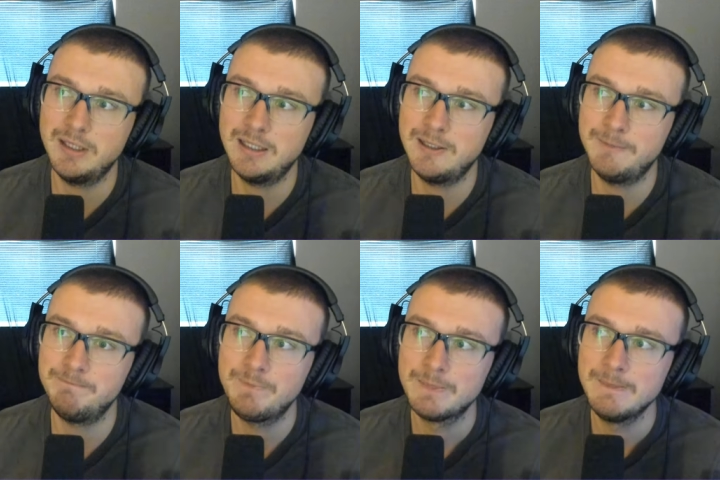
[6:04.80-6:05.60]

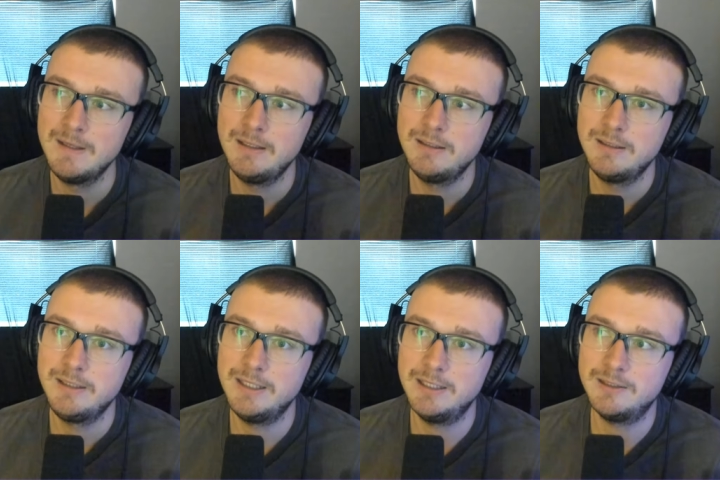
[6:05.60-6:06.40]
Um,
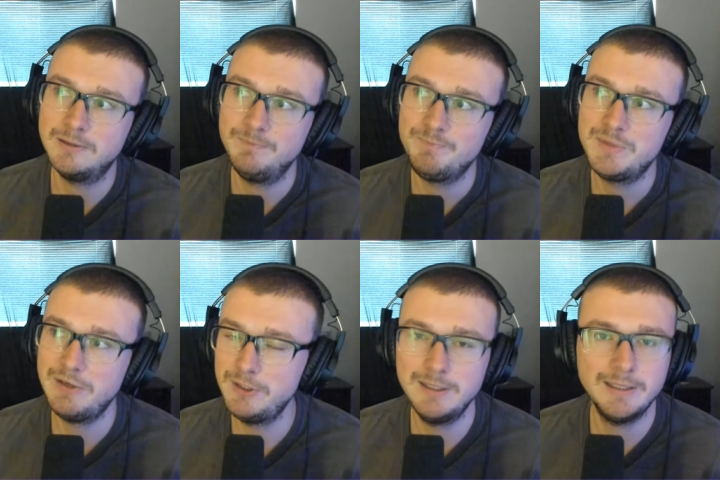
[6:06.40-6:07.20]
you know,
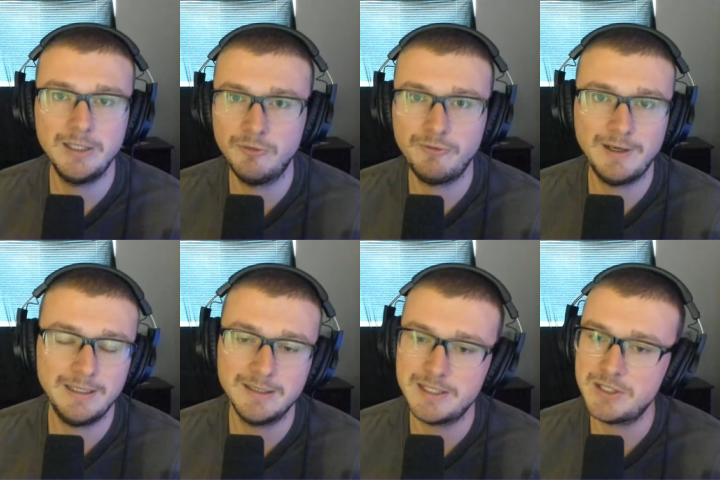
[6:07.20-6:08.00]
definitely don't fight
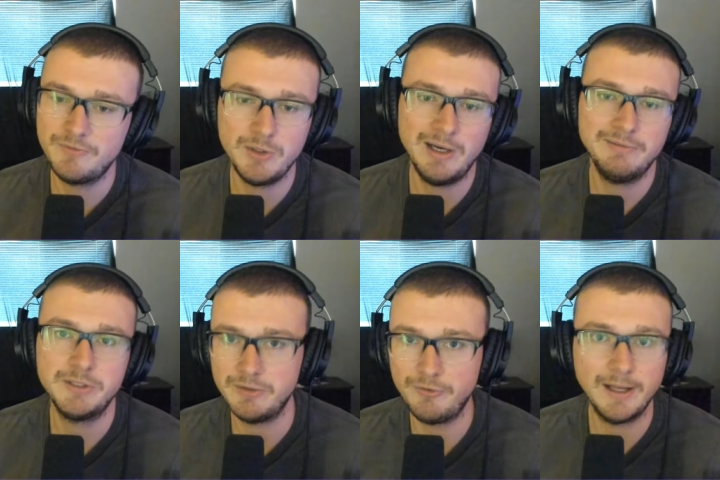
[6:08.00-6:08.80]
unless if you have to
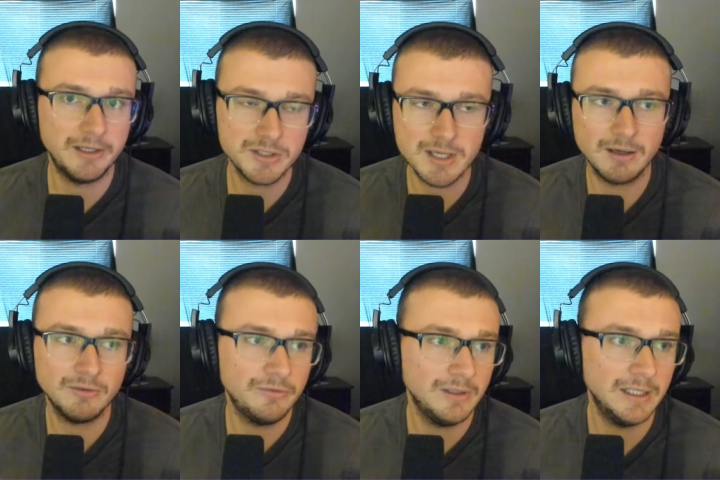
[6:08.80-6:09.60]
defend
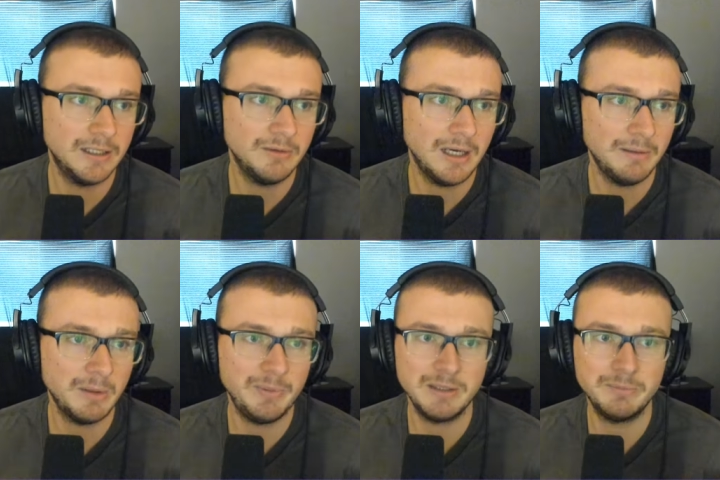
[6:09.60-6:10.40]
yourself. You know, I'm a
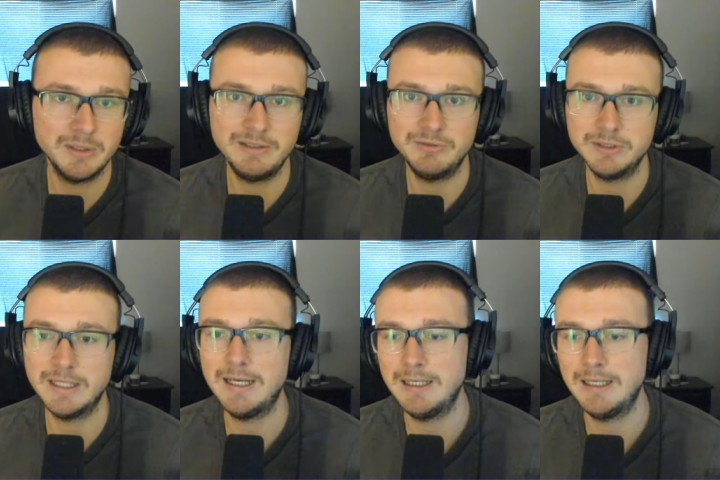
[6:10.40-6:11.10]
big believer in that.